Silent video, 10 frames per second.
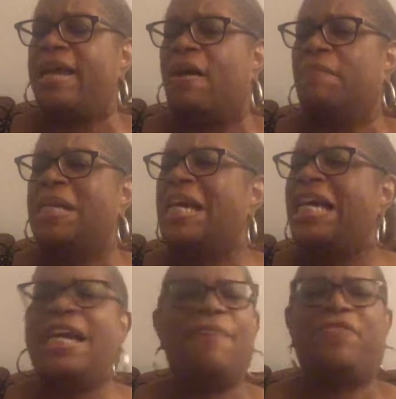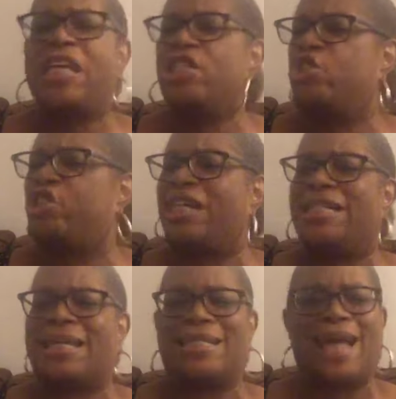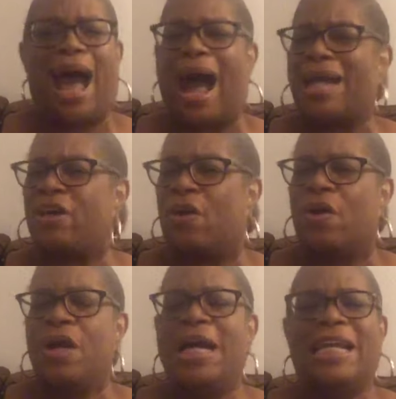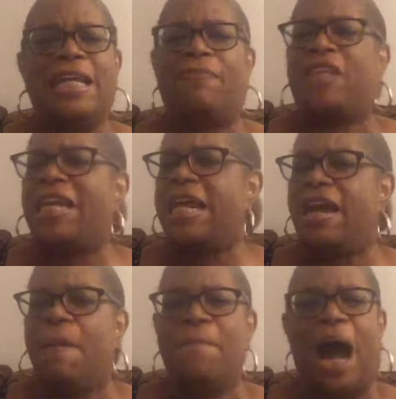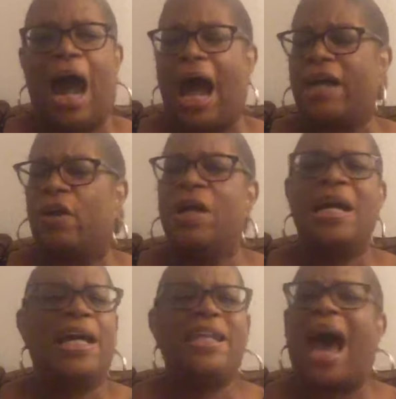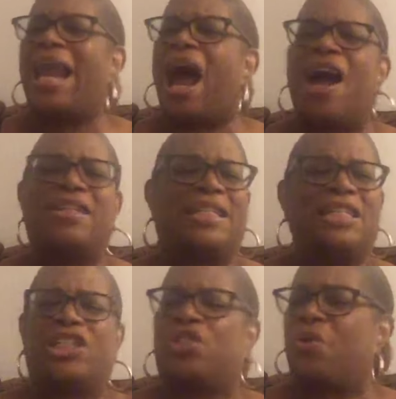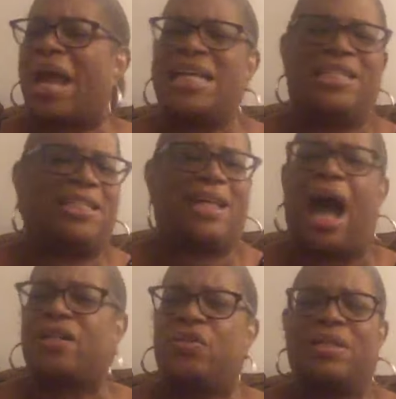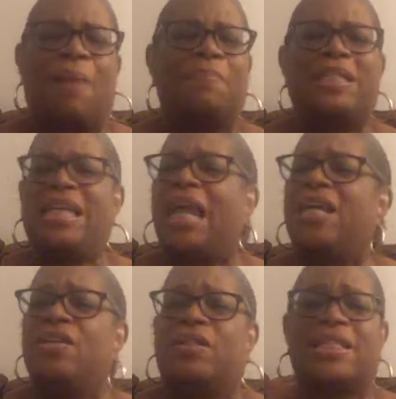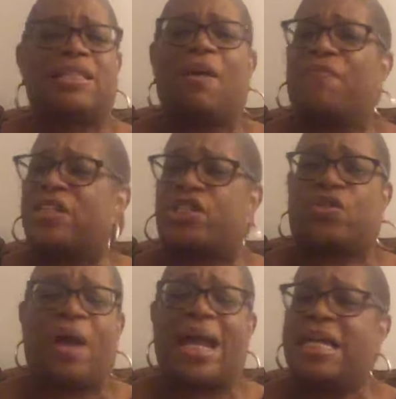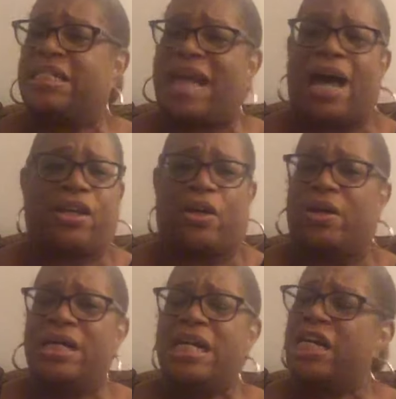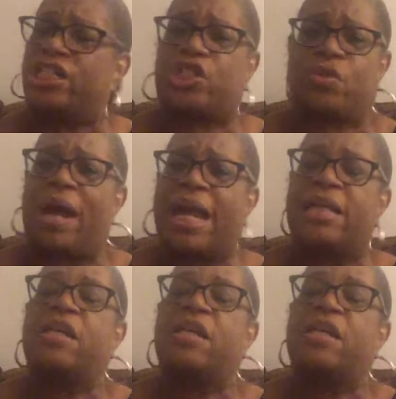him. Lifting Jesus higher. Lifting him higher. Not our strange doctrine. I'm telling you this stuff is strange out here. It's strange.